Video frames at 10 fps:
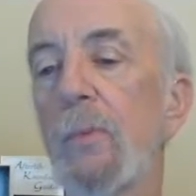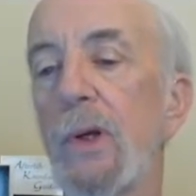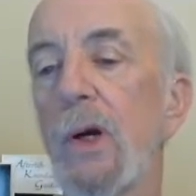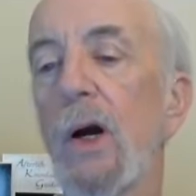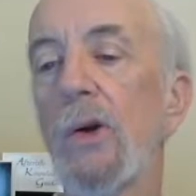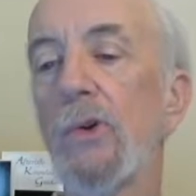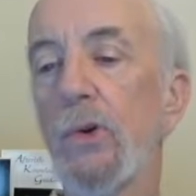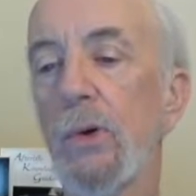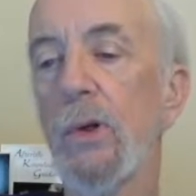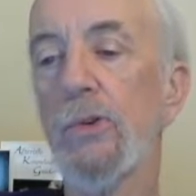beyond
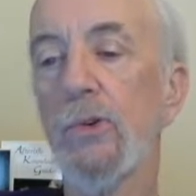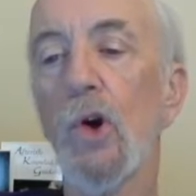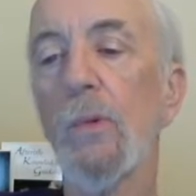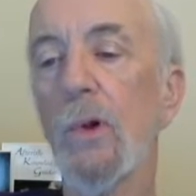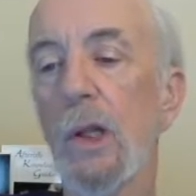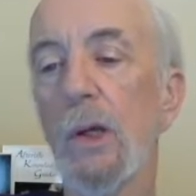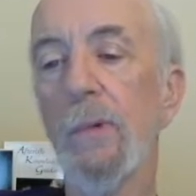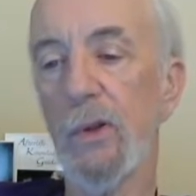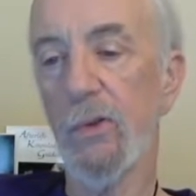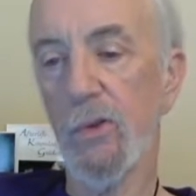its normal
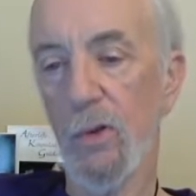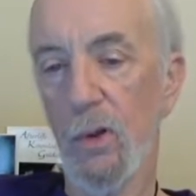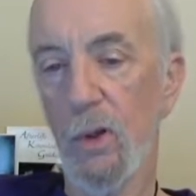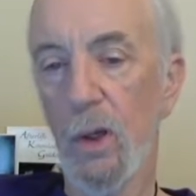limits.